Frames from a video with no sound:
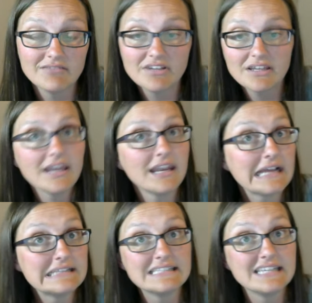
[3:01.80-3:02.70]
living and
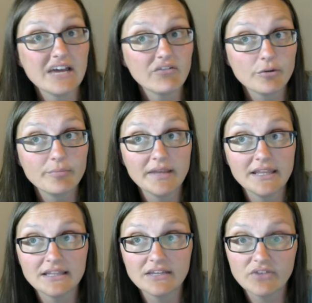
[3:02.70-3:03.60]
has never
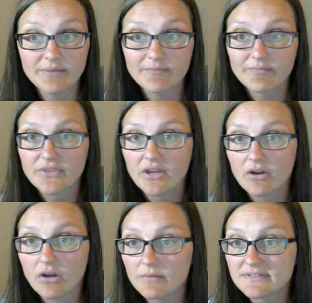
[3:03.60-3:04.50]
been living.
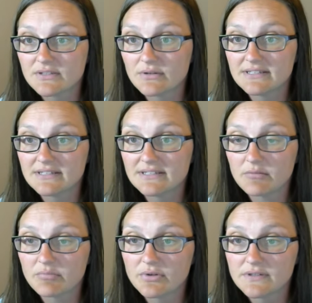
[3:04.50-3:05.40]
So
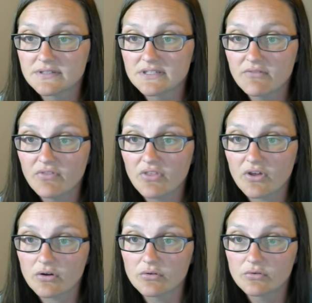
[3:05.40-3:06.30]
examples of
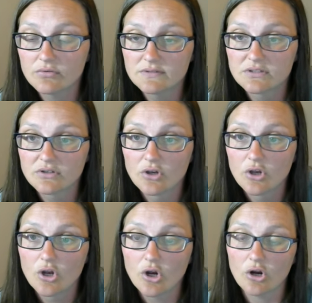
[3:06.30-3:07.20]
those
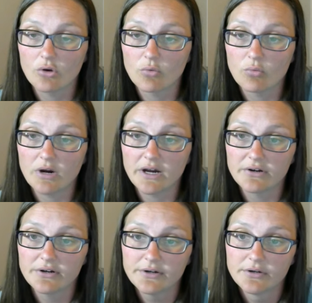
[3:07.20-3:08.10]
are
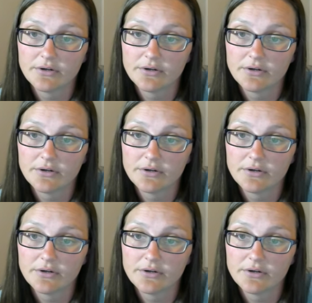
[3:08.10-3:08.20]
water,